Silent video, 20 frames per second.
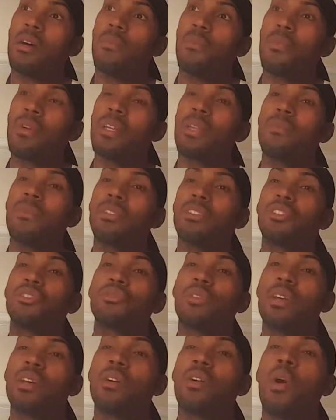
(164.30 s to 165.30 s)
pretty much
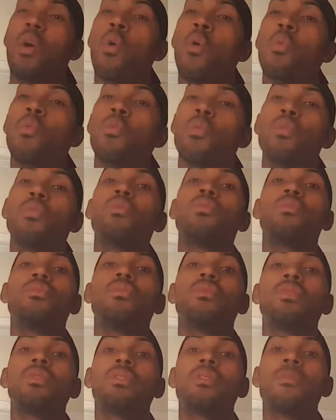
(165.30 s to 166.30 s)
trigger old
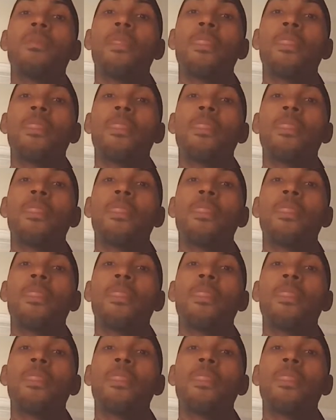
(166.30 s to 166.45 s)
wounds.